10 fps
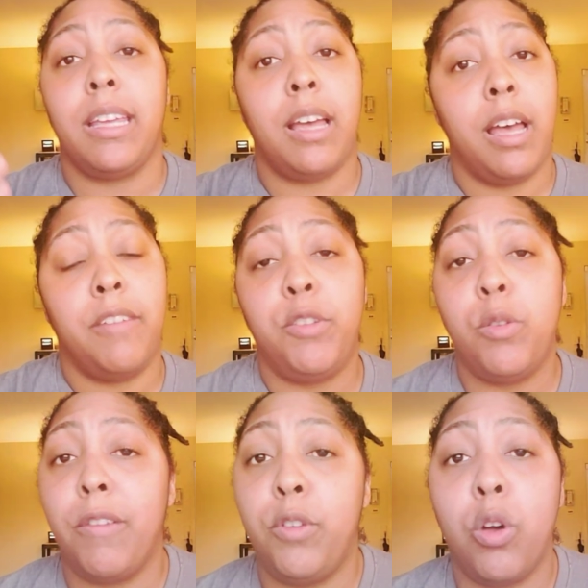If
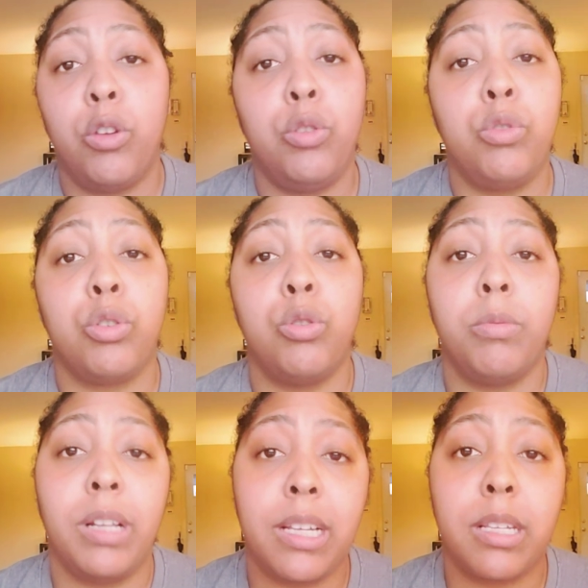you're on
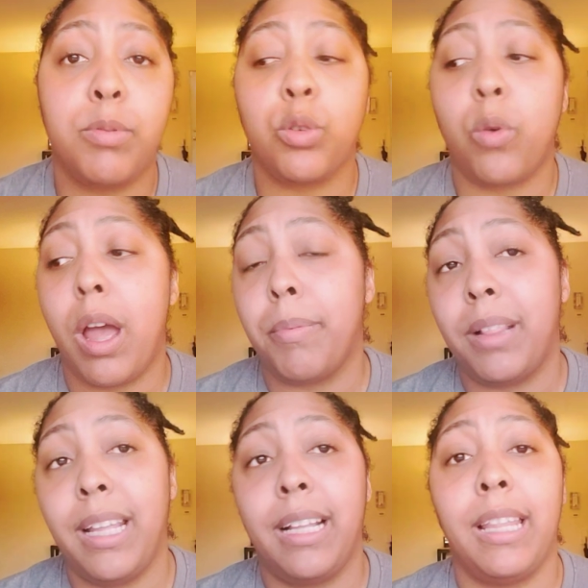YouTube, click subscribe,
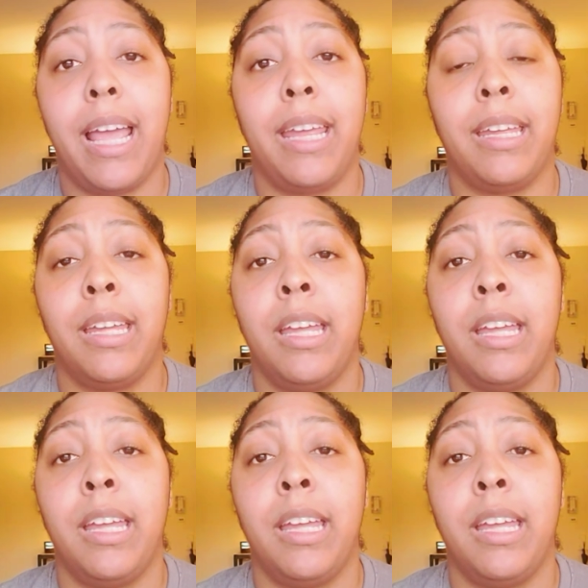click like.